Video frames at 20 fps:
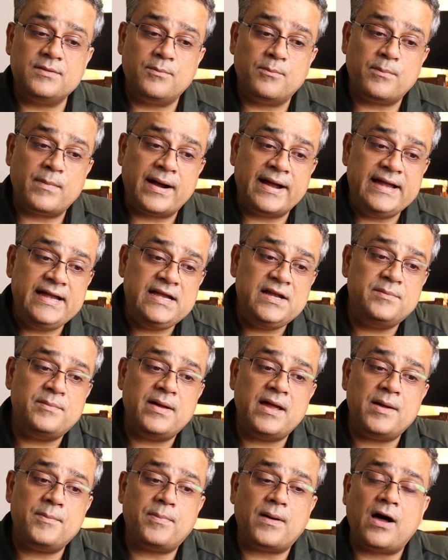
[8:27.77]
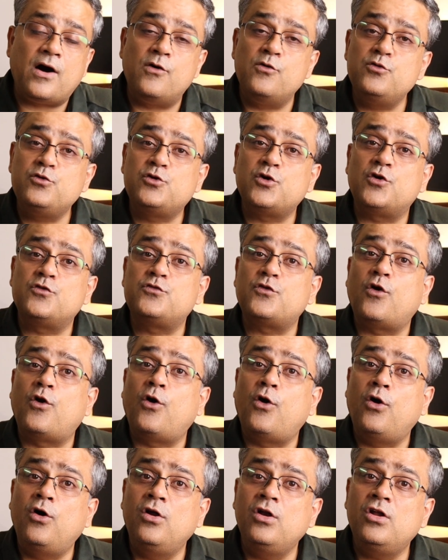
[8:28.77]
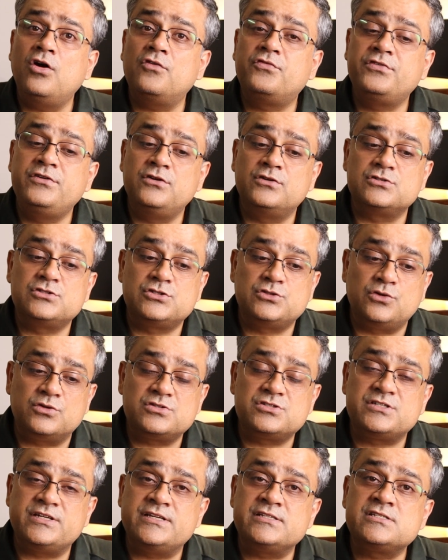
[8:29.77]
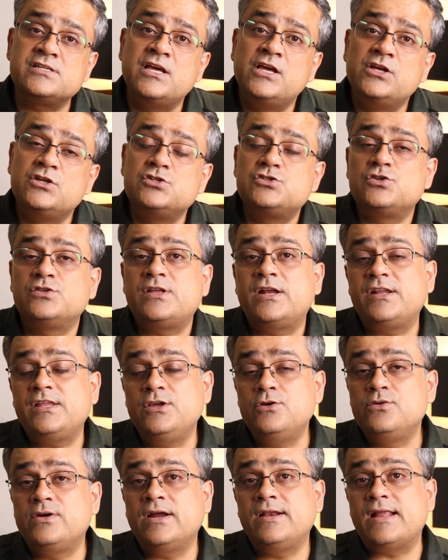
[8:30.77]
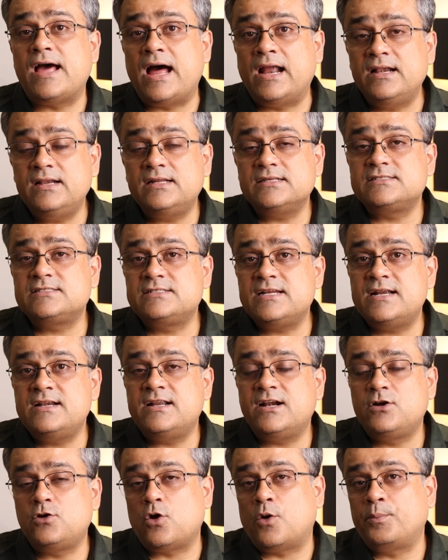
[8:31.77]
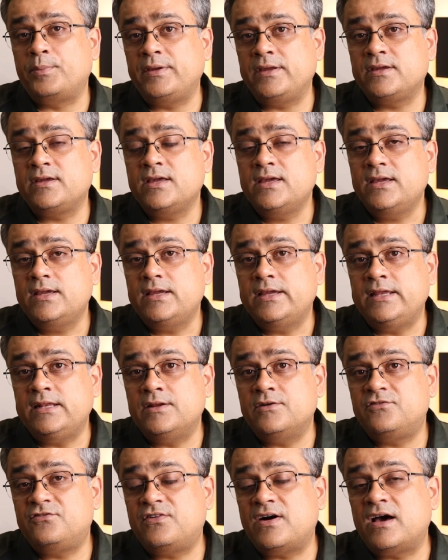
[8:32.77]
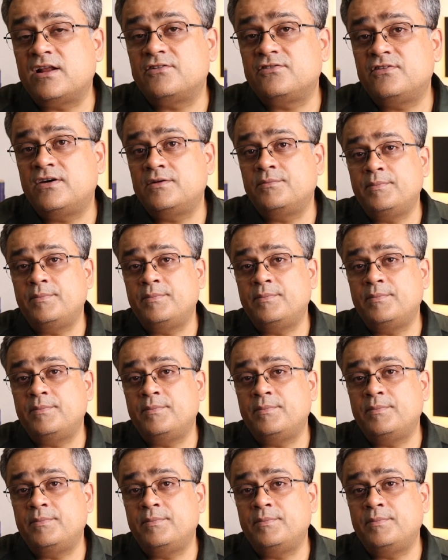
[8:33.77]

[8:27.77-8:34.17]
a mind map out of all of your sources so that you can understand a topic in a far, far